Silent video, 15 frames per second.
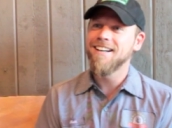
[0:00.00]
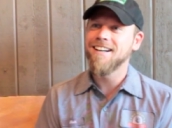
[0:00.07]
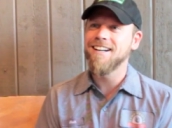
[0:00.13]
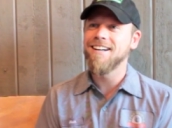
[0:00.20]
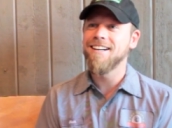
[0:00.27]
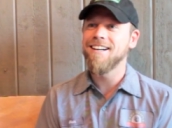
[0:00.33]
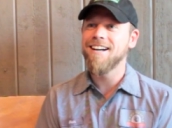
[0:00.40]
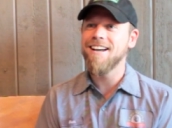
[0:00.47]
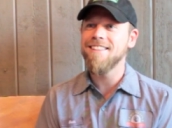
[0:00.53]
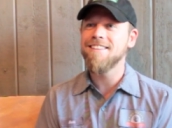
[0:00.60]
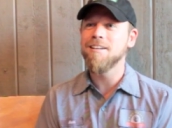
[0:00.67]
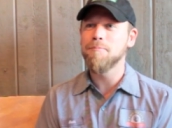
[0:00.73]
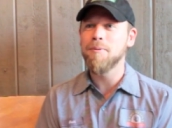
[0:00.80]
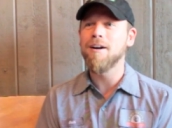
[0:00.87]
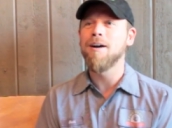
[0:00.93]
Uh, I
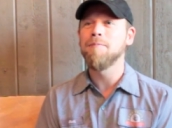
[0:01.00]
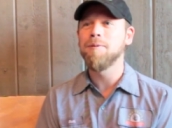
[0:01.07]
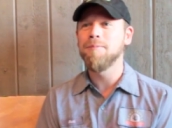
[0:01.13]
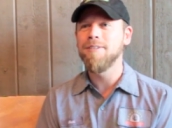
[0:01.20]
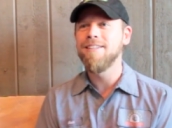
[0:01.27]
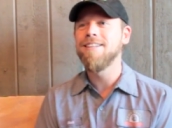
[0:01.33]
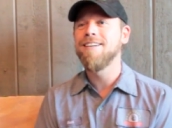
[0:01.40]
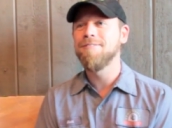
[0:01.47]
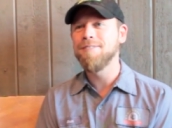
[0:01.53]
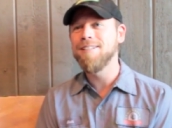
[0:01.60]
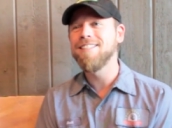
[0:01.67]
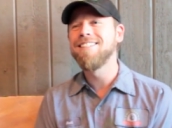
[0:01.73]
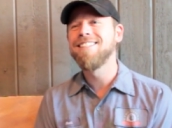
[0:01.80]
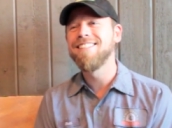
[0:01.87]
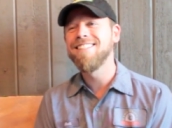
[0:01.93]
think probably they
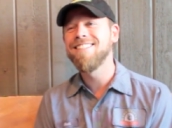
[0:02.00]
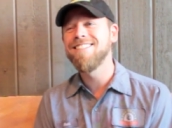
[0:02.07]
will.